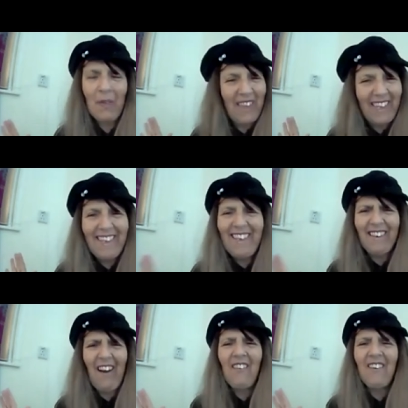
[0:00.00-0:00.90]
But the
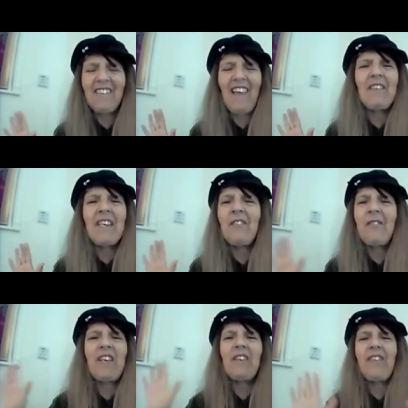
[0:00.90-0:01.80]
ego is having a
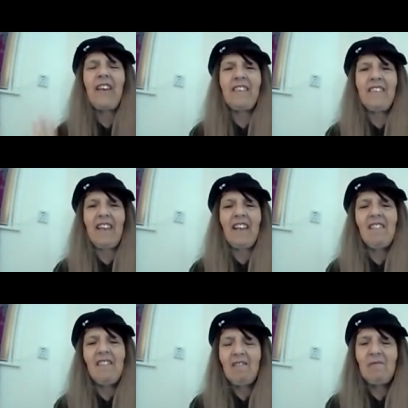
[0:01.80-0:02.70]
field day today.
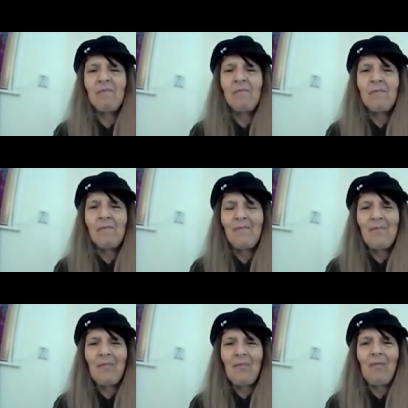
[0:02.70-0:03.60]

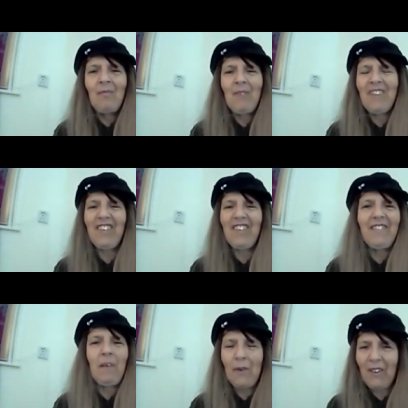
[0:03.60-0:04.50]
Because
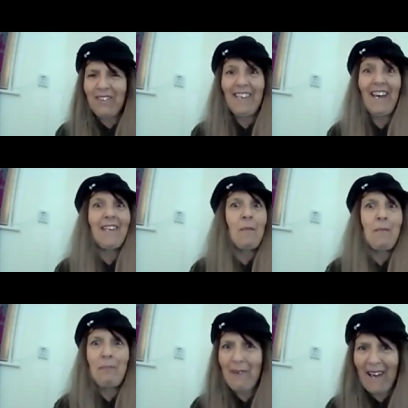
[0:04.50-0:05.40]
the body had a
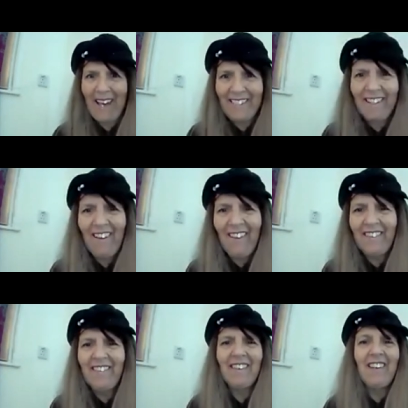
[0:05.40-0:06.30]
bad
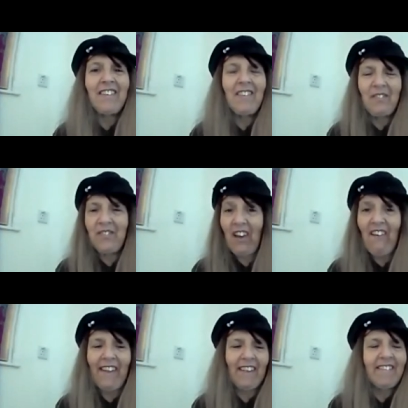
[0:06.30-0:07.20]
night, a night of
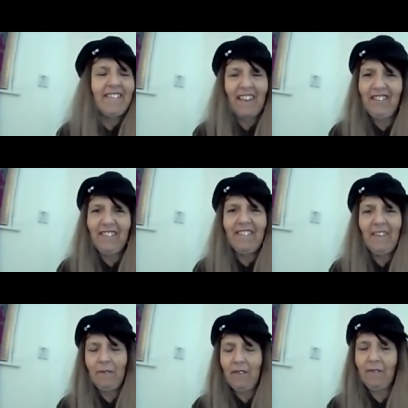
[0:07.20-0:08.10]
dying, ascension
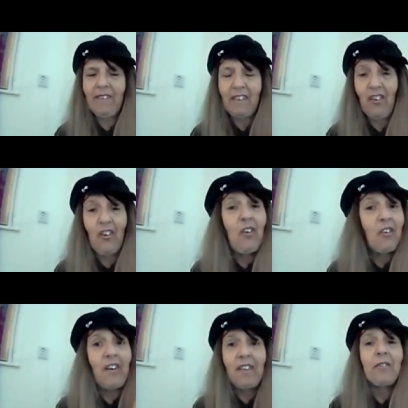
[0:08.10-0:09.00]
symptoms, and you're all
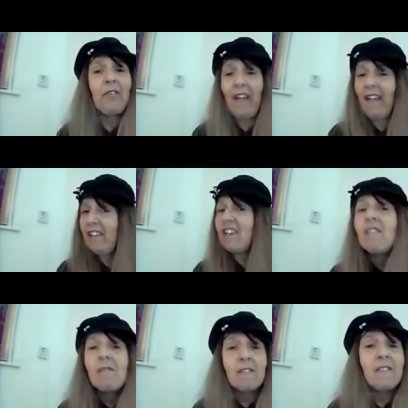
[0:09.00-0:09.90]
going through it, you're
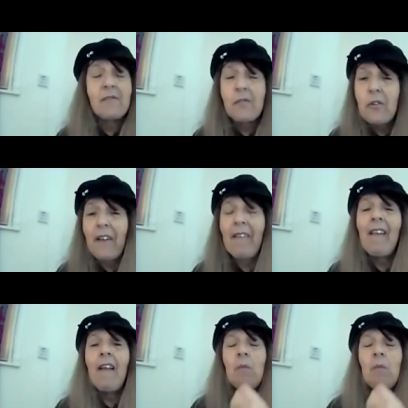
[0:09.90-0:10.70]
all going through it.